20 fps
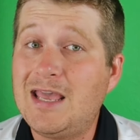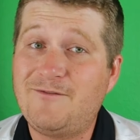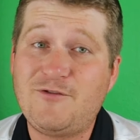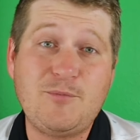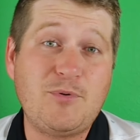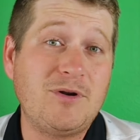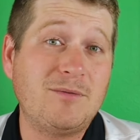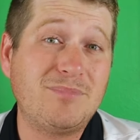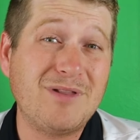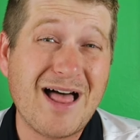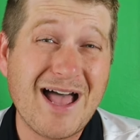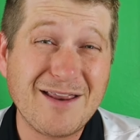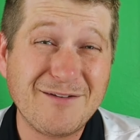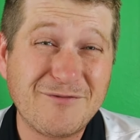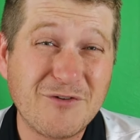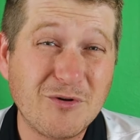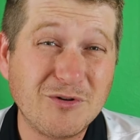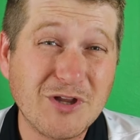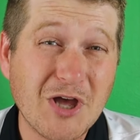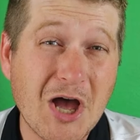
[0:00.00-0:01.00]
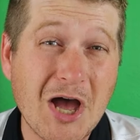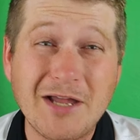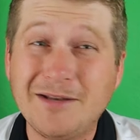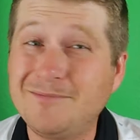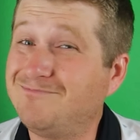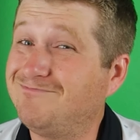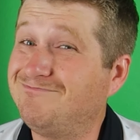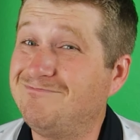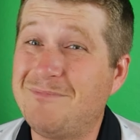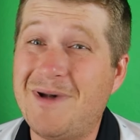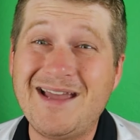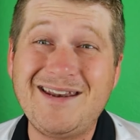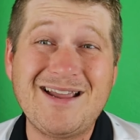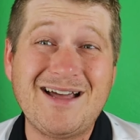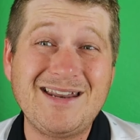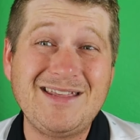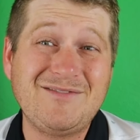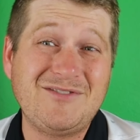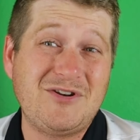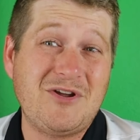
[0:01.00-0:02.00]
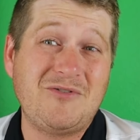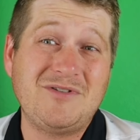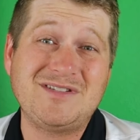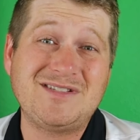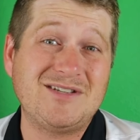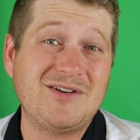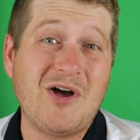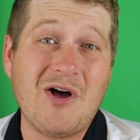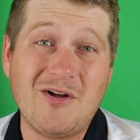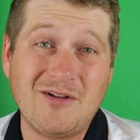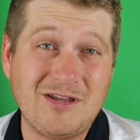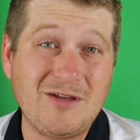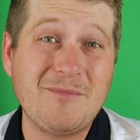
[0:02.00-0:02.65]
If you put a blindfold on, you might not even notice at all.